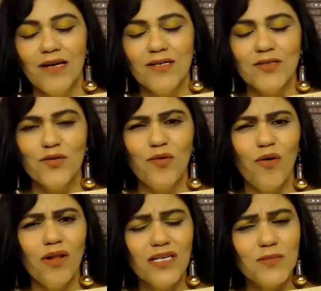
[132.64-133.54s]
So
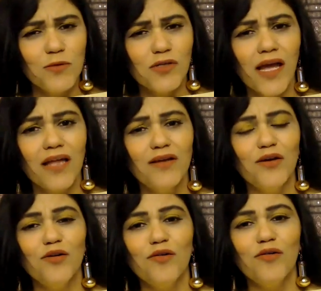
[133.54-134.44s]
all this put together,
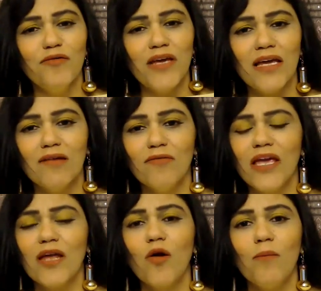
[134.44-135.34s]
we
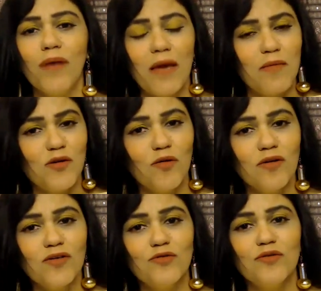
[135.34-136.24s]
cannot blame it
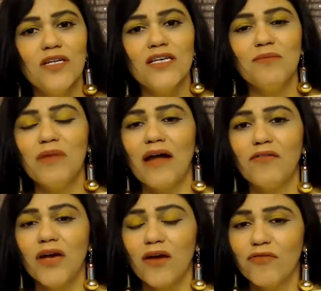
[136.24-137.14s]
on to the
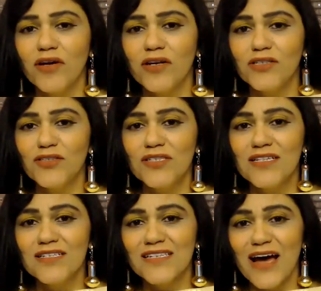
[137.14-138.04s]
planetary configurations in
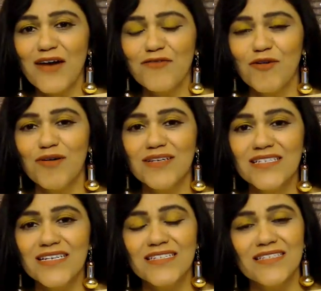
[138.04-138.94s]
the sky. Of course,
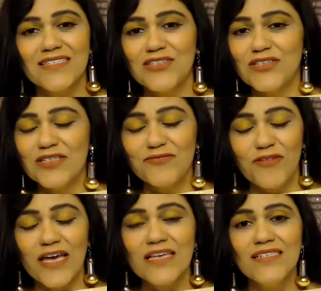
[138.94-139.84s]
it's just a
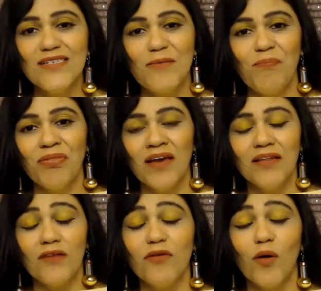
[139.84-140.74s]
phase
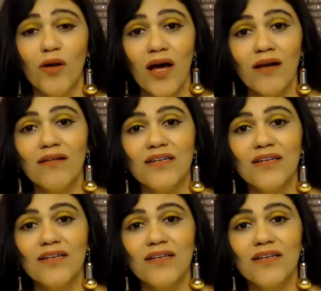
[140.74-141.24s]
that we all are